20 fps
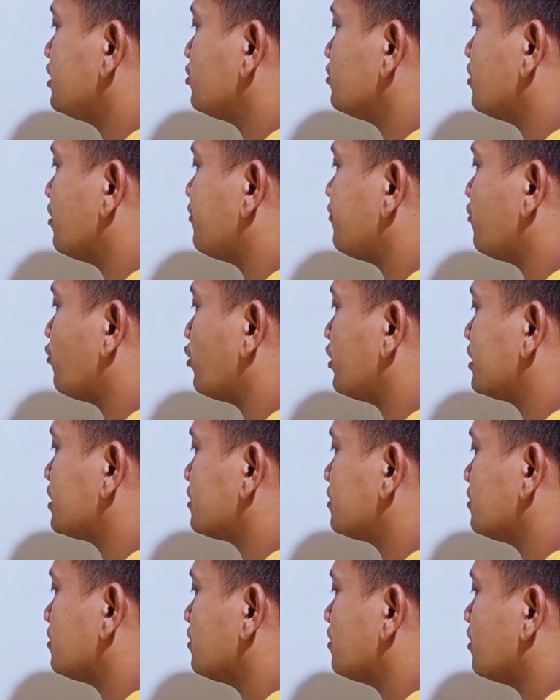to the fourth
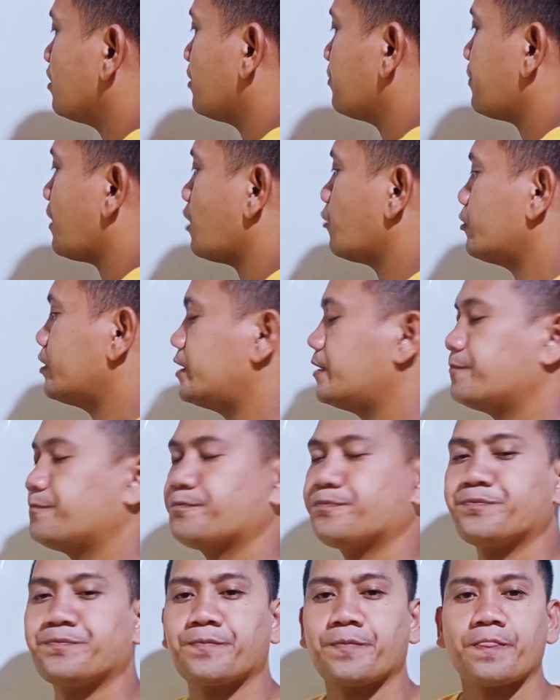power.
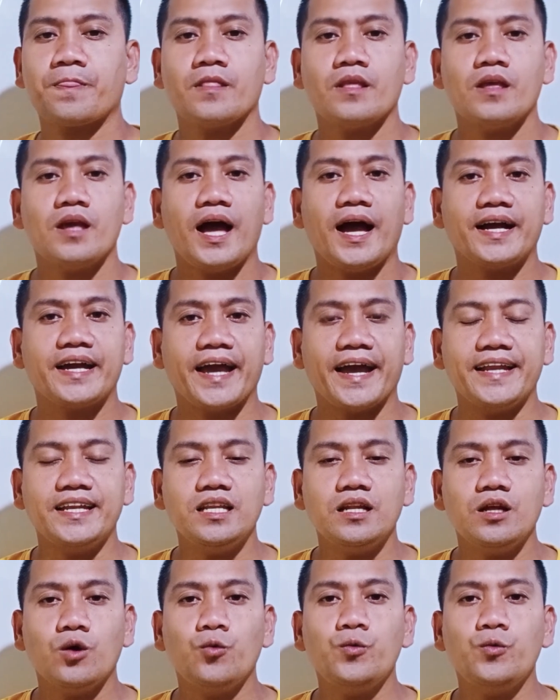Again,